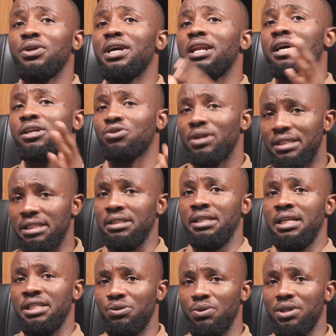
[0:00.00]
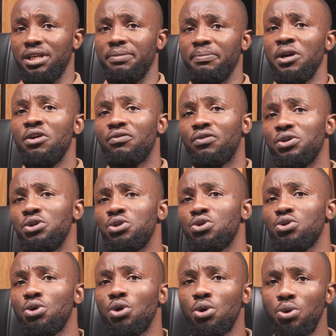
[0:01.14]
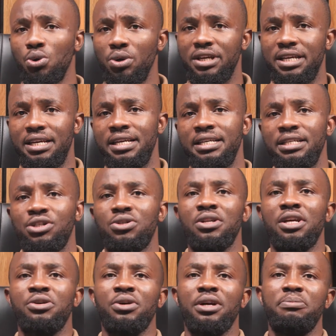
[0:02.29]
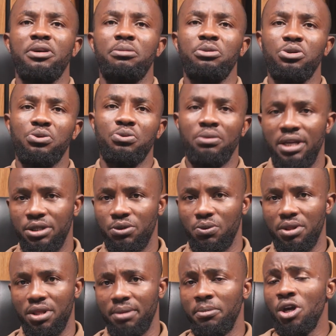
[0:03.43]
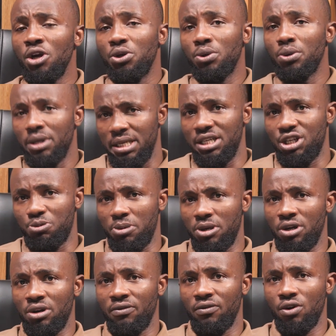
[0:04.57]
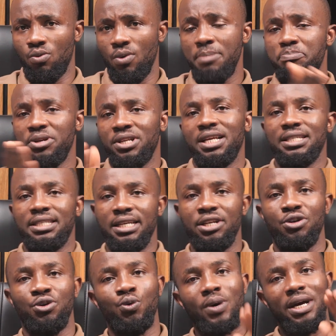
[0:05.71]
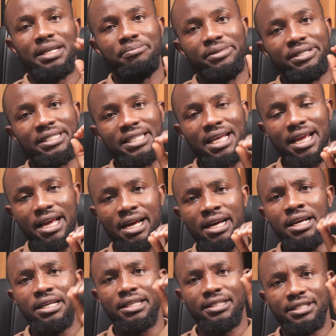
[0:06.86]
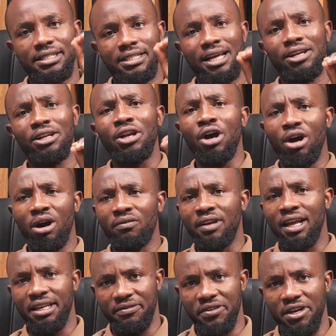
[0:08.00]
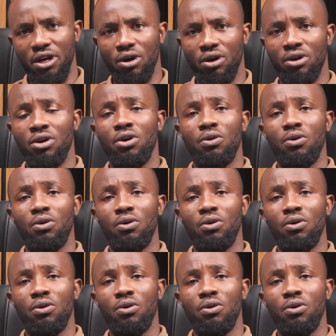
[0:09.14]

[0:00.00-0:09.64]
you can't actually relate with him. For you to know who he is so that you can be able to relate with him, you need the Spirit of God. When Peter said, you are the Messiah, the Son of the living God,